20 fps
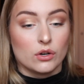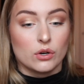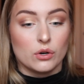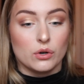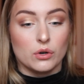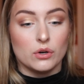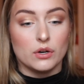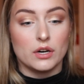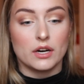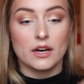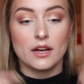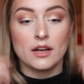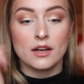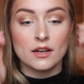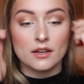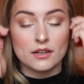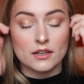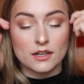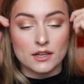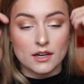Whew.
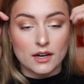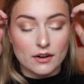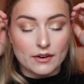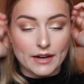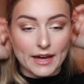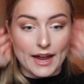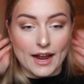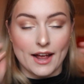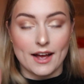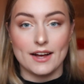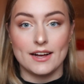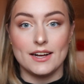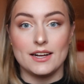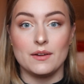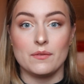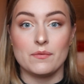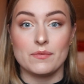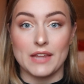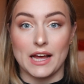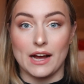Okay,
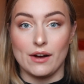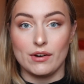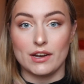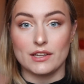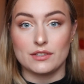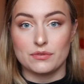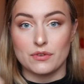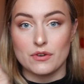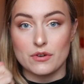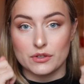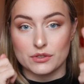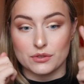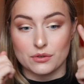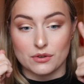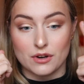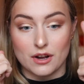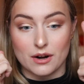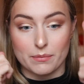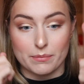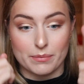now let's focus
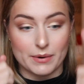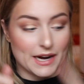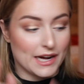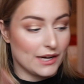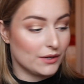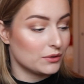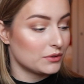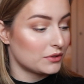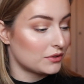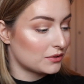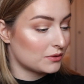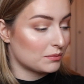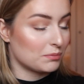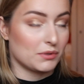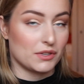on our brows,